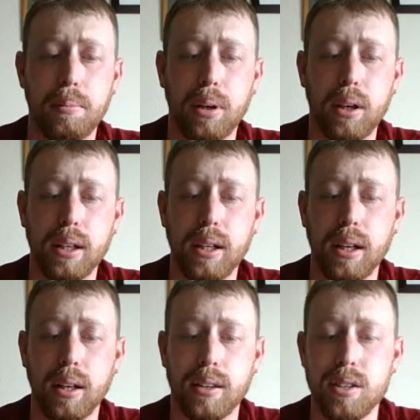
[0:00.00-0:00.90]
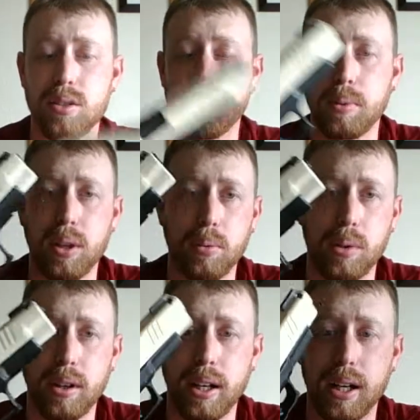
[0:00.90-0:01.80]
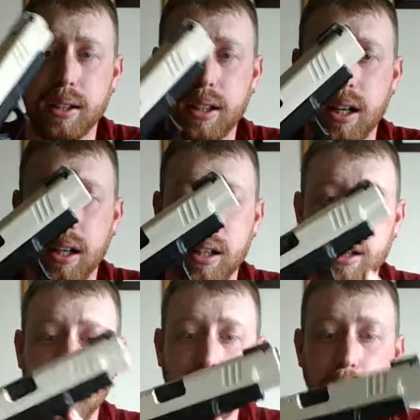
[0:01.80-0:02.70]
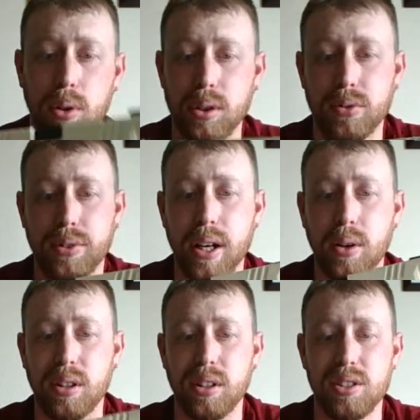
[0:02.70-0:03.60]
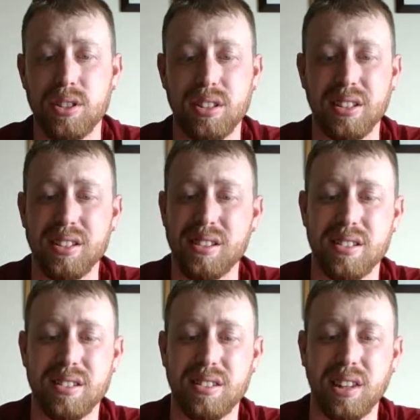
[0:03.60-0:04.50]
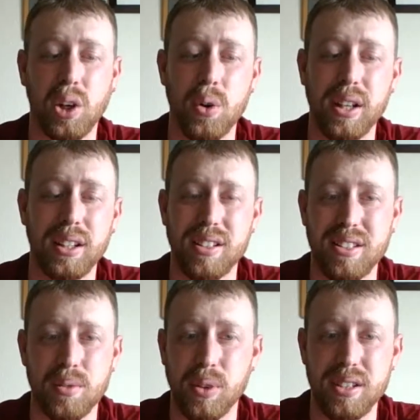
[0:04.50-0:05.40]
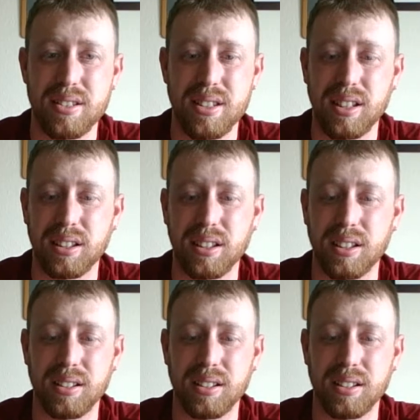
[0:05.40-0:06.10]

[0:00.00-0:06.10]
But yeah, this will be the one I carry in the woods from now on, just because the coating doesn't want to stick.